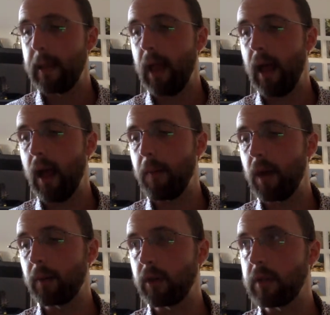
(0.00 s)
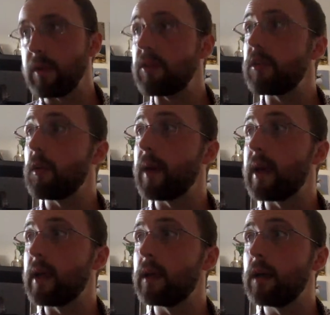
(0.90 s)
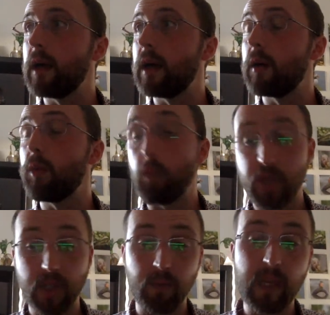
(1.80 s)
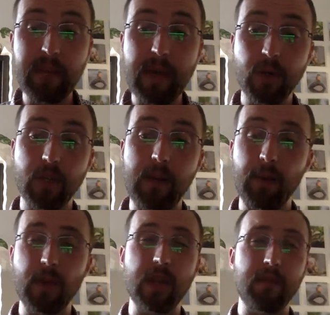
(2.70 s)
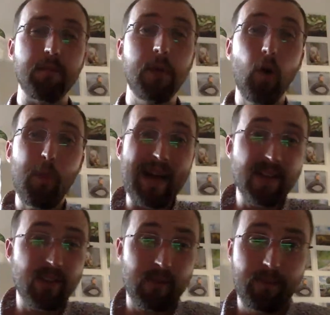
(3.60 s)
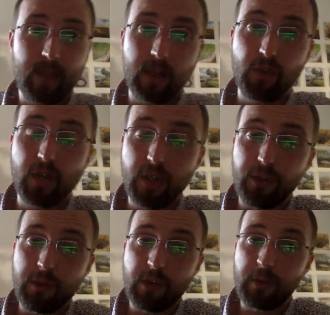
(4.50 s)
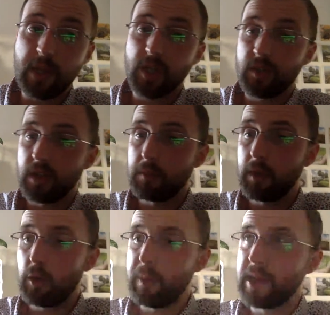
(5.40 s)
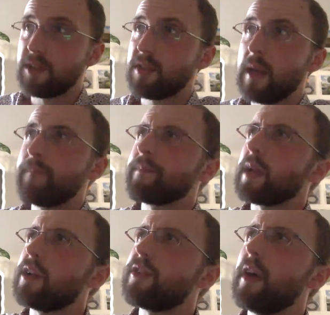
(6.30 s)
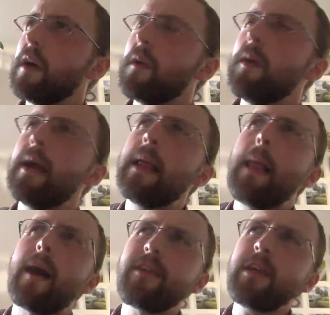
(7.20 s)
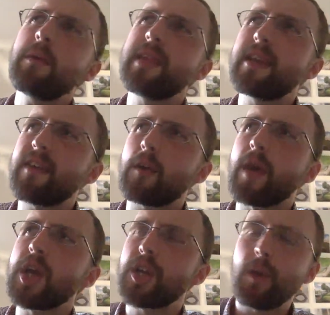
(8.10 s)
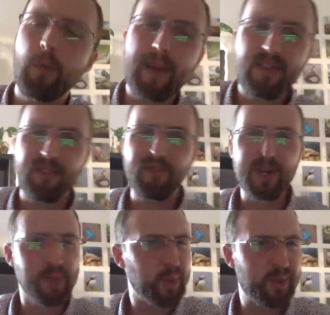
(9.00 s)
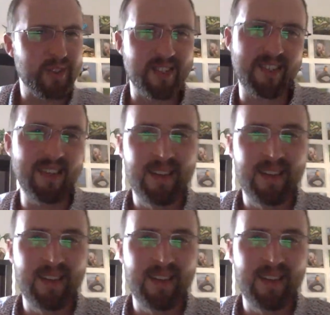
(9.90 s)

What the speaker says: I'm going to be doing, which I've emailed you about with the merle beds, and try and do some of the species on the merle beds. So I don't know what the exact ratio will be to freshwater